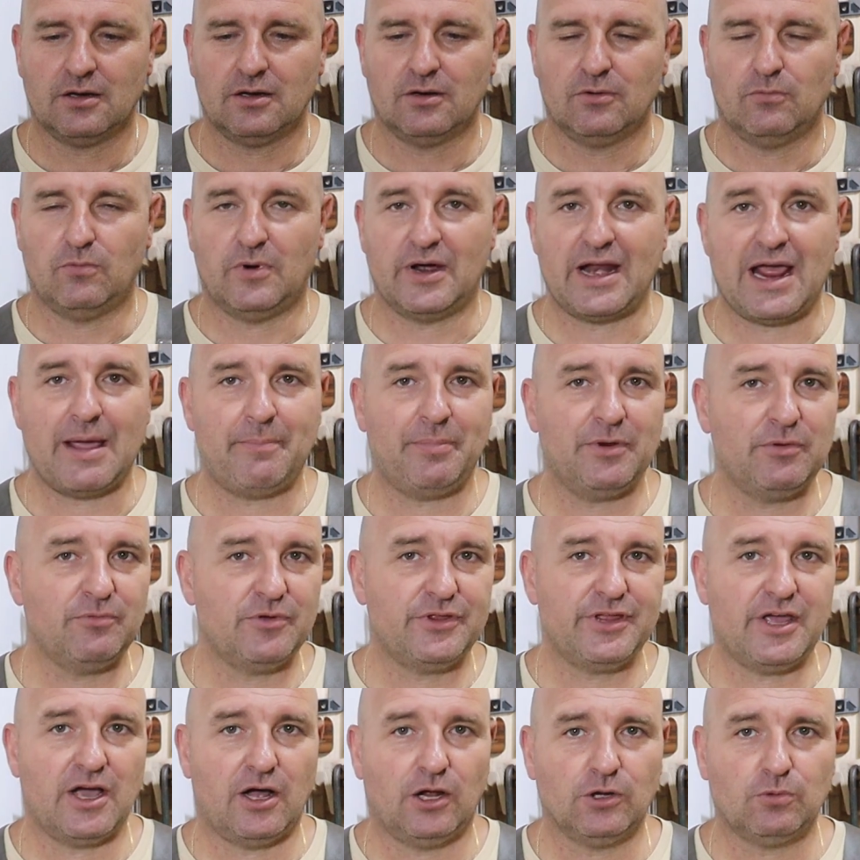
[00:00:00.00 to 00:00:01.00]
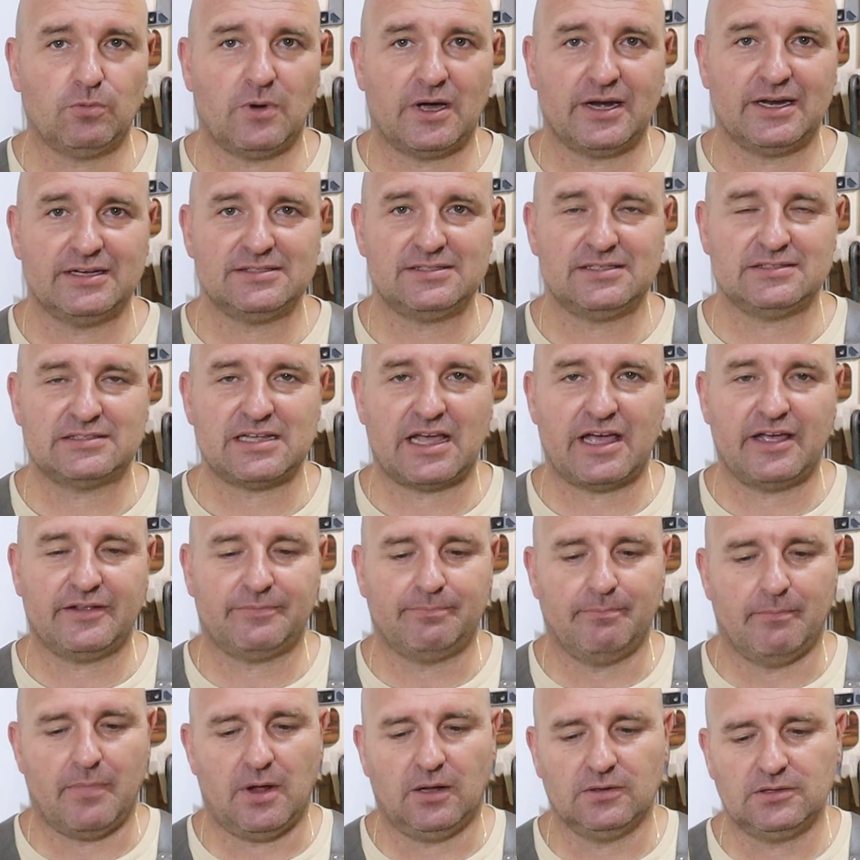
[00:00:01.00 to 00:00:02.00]
What happened with the old one is I
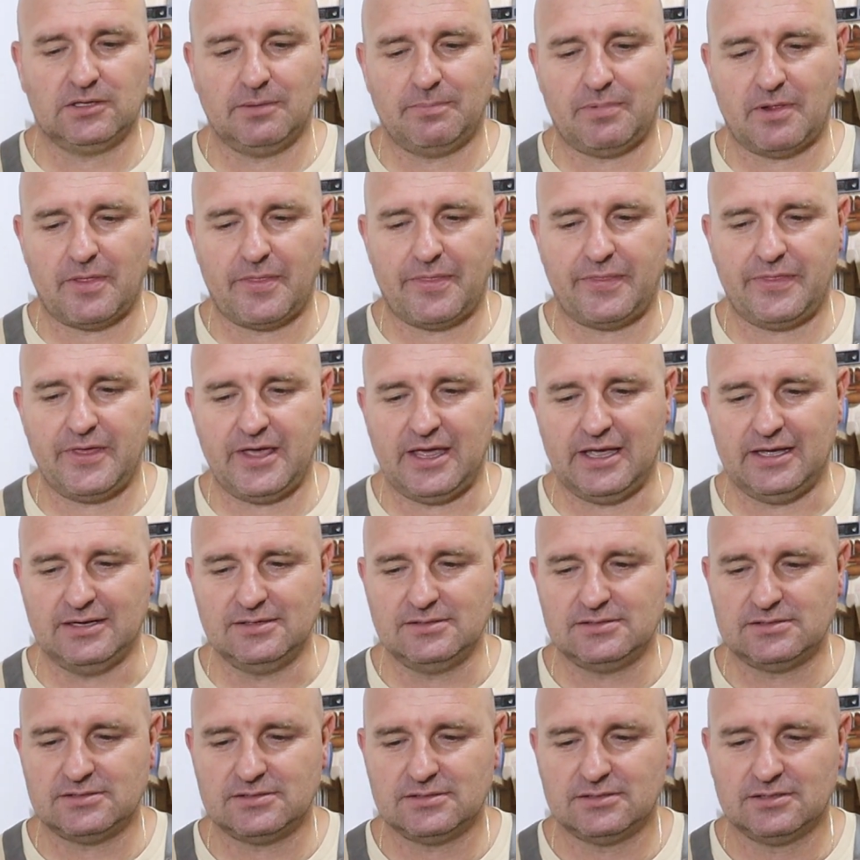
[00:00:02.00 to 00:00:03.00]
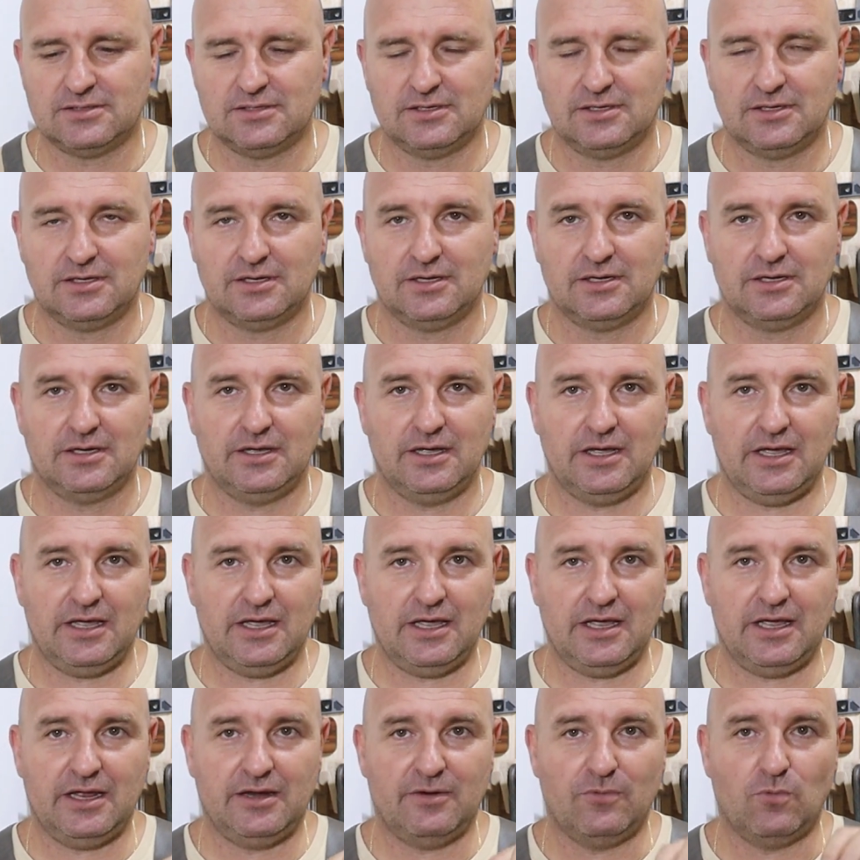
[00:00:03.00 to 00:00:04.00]
had multiple things
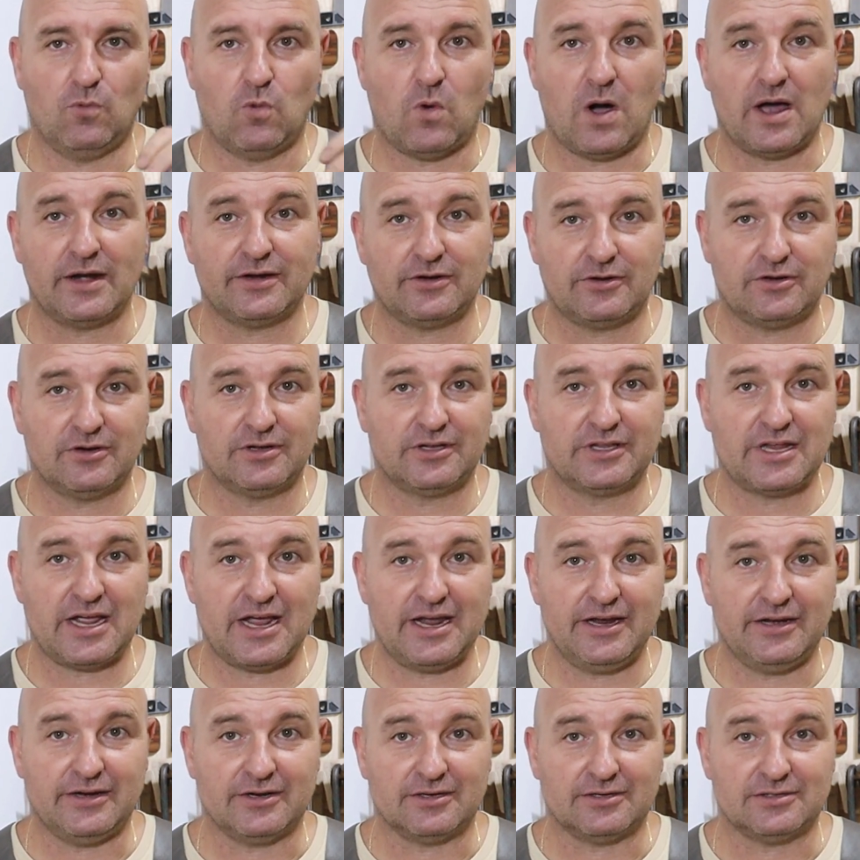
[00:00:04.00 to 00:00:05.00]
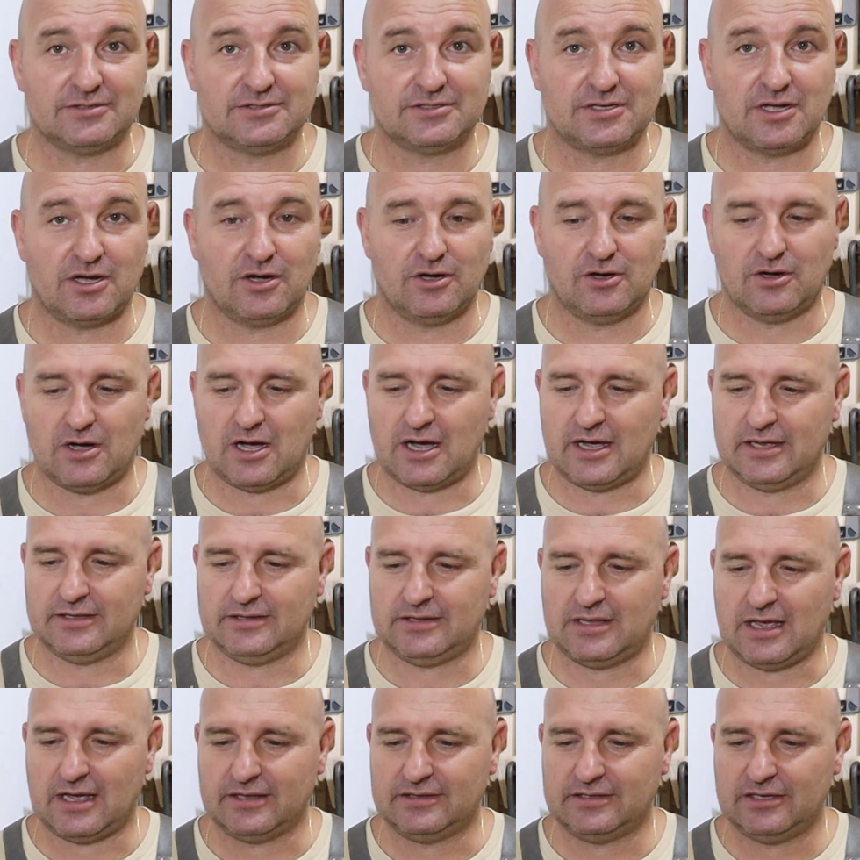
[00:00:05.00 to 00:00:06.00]
in one container, so I
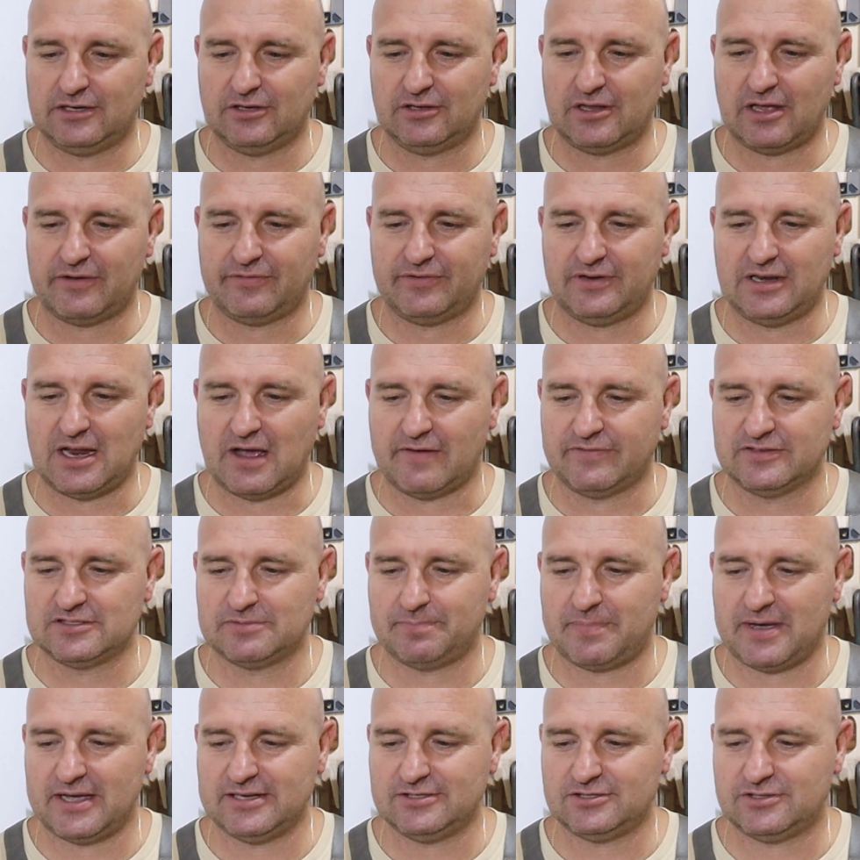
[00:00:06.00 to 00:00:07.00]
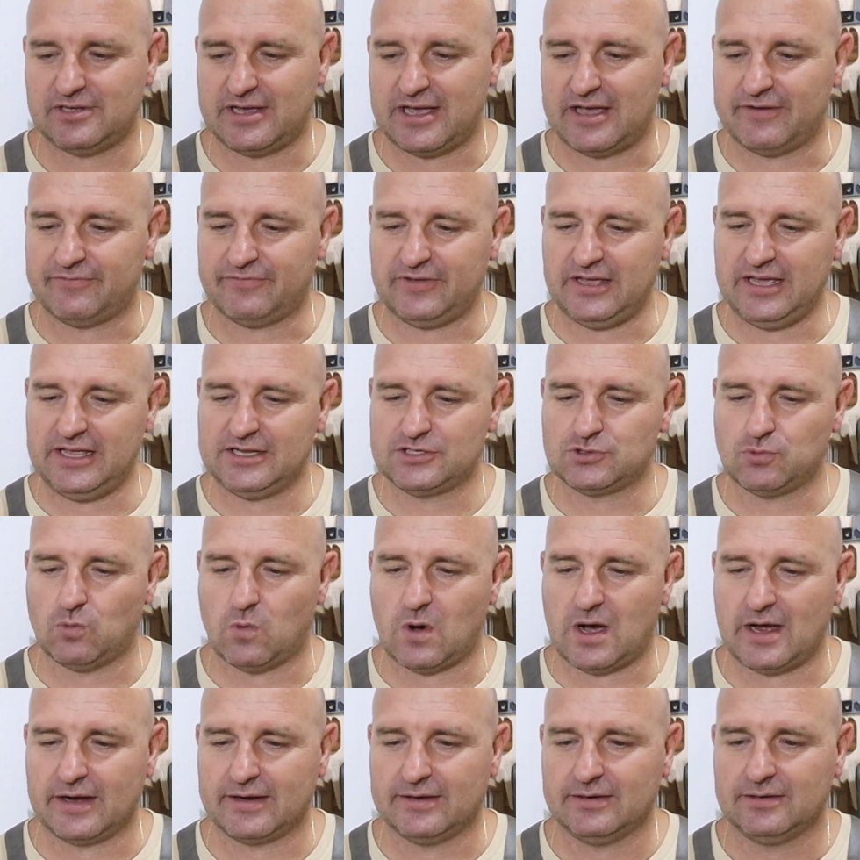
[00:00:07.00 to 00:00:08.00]
didn't have enough space to have each
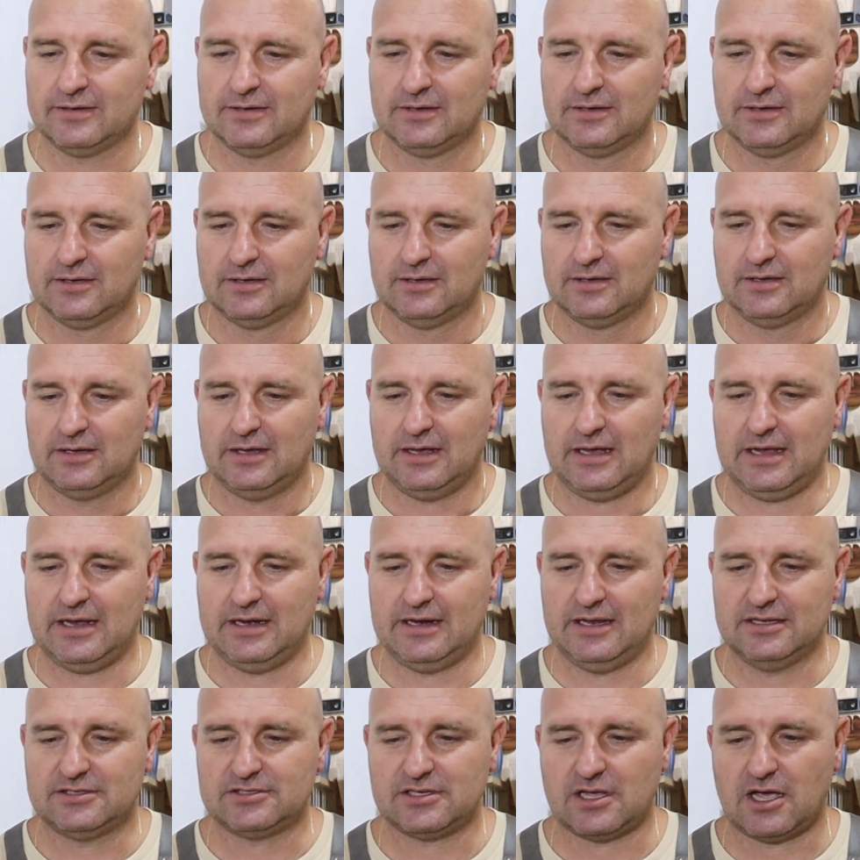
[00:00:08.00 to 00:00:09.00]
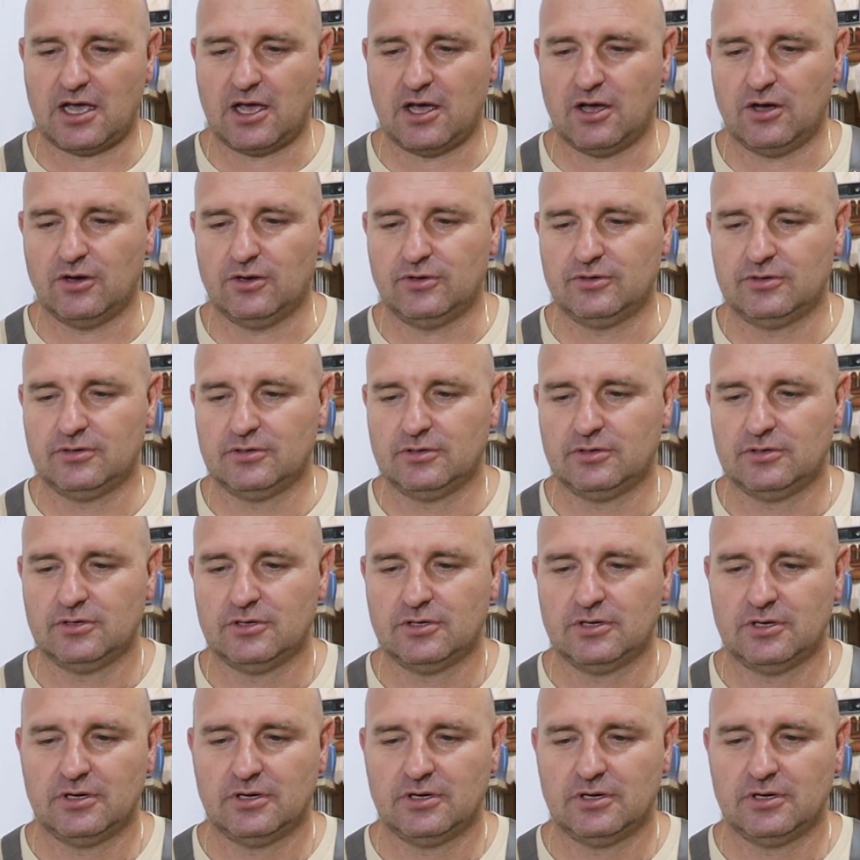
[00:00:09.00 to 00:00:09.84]
one in its own